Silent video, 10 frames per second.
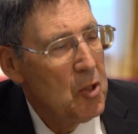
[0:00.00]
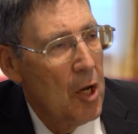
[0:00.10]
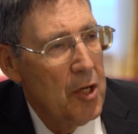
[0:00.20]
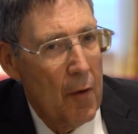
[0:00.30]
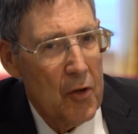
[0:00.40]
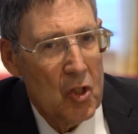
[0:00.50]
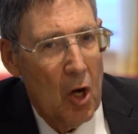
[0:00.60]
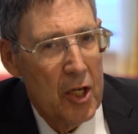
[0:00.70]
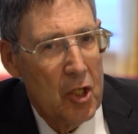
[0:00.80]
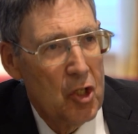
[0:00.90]
on the other
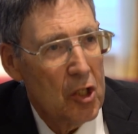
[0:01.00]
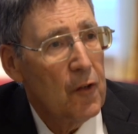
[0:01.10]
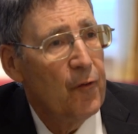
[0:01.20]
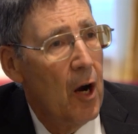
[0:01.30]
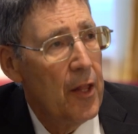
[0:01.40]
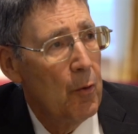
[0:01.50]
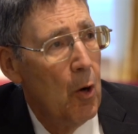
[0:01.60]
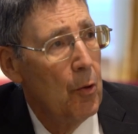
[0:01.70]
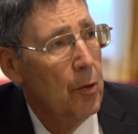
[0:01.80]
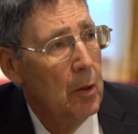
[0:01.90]
side to justify their
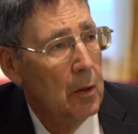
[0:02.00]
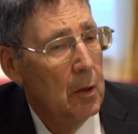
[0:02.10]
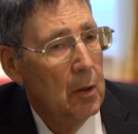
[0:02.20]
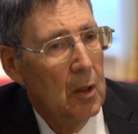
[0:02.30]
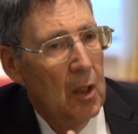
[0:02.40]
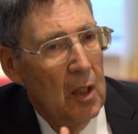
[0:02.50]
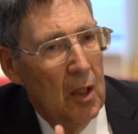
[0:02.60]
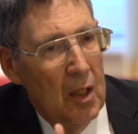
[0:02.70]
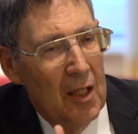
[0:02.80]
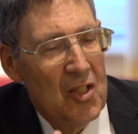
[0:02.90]
own,
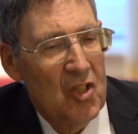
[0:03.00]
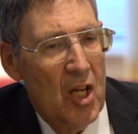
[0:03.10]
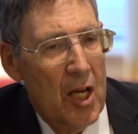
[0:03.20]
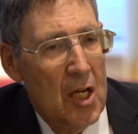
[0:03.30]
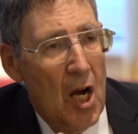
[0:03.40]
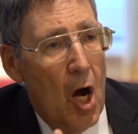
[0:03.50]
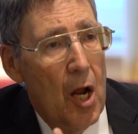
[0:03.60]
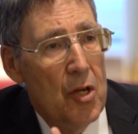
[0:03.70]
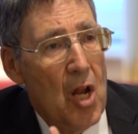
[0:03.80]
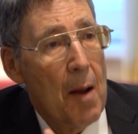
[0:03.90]
let's say,
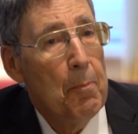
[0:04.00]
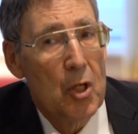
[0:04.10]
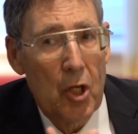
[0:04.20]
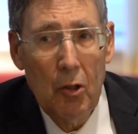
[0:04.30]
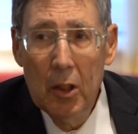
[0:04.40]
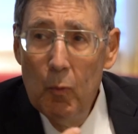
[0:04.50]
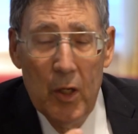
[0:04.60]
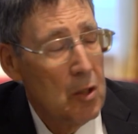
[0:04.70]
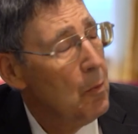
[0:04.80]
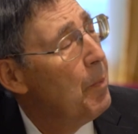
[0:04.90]
not particularly
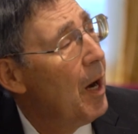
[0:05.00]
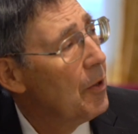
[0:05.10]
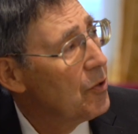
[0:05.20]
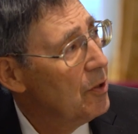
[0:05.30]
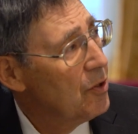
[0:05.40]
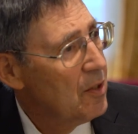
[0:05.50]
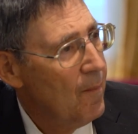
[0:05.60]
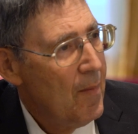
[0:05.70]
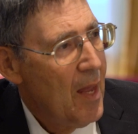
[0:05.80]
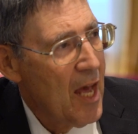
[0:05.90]
reasonable policies.
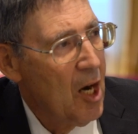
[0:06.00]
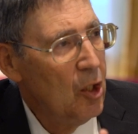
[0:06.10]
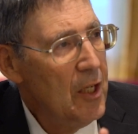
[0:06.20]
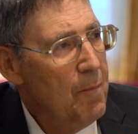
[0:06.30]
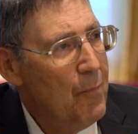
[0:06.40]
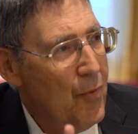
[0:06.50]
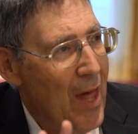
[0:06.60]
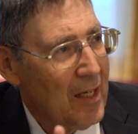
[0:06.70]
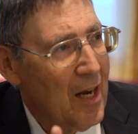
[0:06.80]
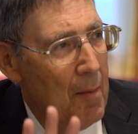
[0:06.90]
And I'll leave
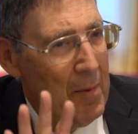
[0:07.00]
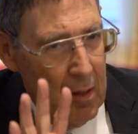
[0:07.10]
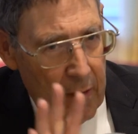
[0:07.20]
that comment